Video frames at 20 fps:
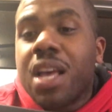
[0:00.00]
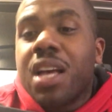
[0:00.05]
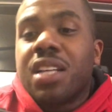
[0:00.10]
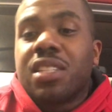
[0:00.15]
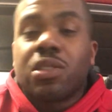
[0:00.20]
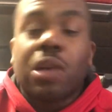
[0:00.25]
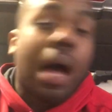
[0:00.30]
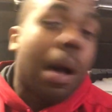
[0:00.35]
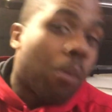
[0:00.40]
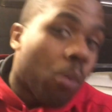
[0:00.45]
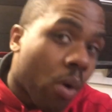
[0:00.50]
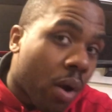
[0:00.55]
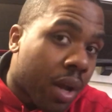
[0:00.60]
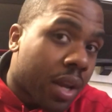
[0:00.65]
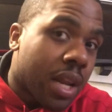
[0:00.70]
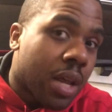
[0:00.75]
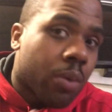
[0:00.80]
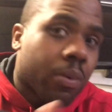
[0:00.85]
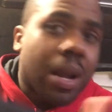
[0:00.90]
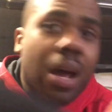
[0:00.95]
So I'm
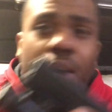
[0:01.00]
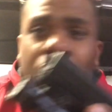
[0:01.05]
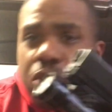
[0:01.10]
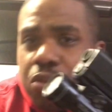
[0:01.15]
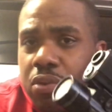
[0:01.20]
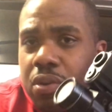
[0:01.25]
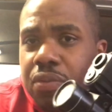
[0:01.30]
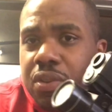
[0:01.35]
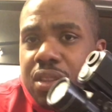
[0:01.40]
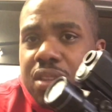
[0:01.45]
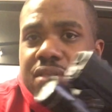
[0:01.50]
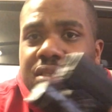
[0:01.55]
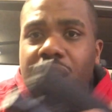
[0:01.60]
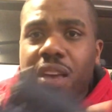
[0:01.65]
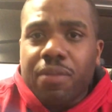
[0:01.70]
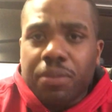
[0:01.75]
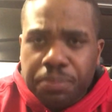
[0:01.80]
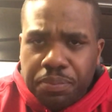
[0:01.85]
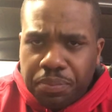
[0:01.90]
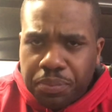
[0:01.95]
working it without the
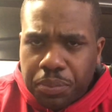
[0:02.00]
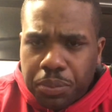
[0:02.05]
357